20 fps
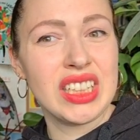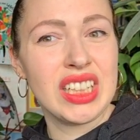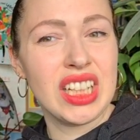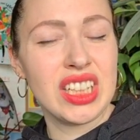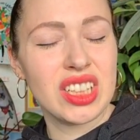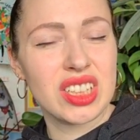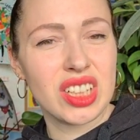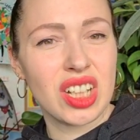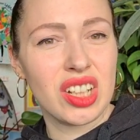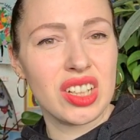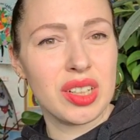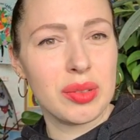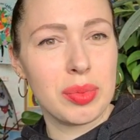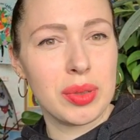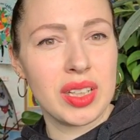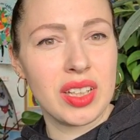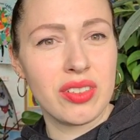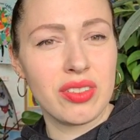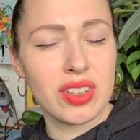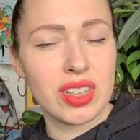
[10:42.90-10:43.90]
This is gonna
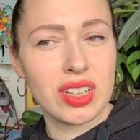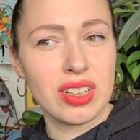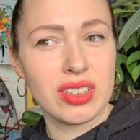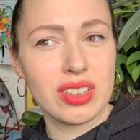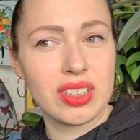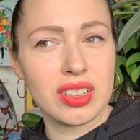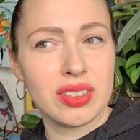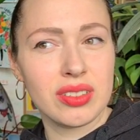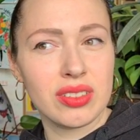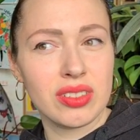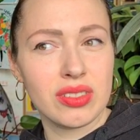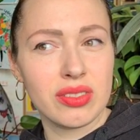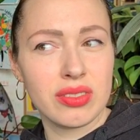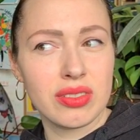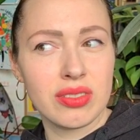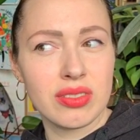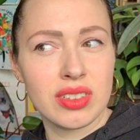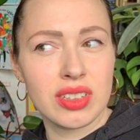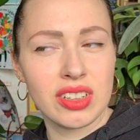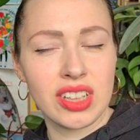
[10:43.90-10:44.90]
be difficult.
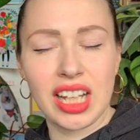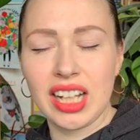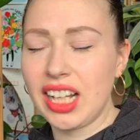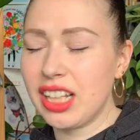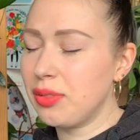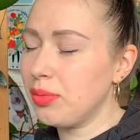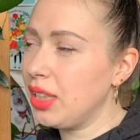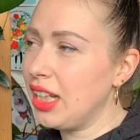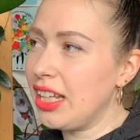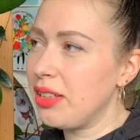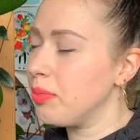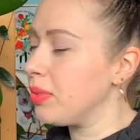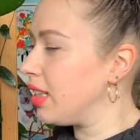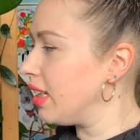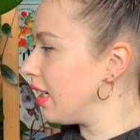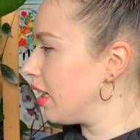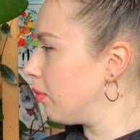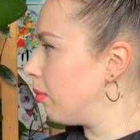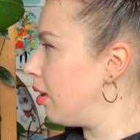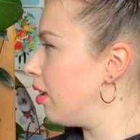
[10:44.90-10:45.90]
Okay, let, let me
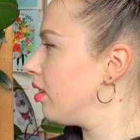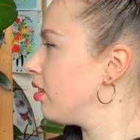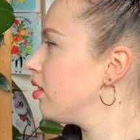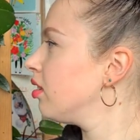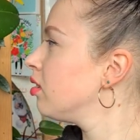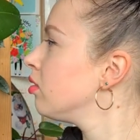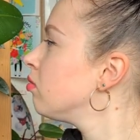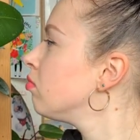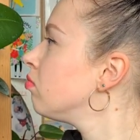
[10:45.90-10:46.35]
think about it.